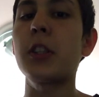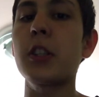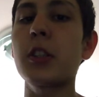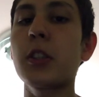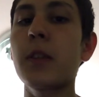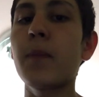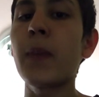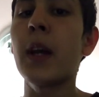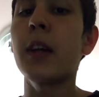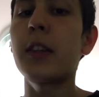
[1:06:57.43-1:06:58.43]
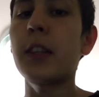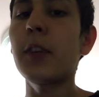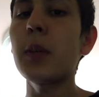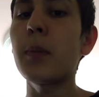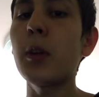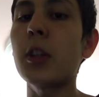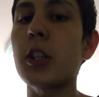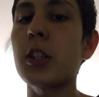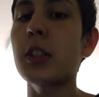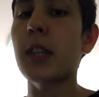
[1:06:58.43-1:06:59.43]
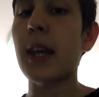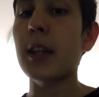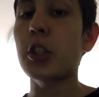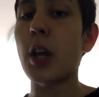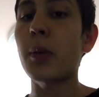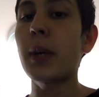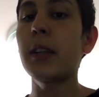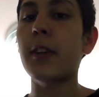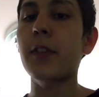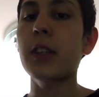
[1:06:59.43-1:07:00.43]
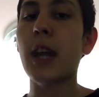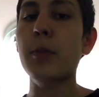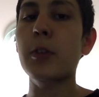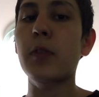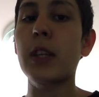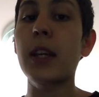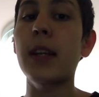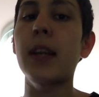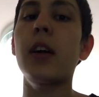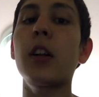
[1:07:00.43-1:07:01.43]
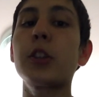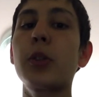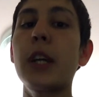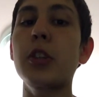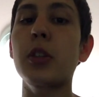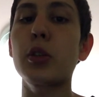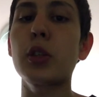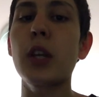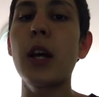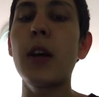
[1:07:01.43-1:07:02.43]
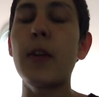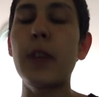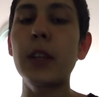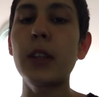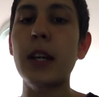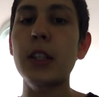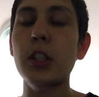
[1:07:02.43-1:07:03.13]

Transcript: Different mutagens can generate different types of DNA alterations. Figure 1927.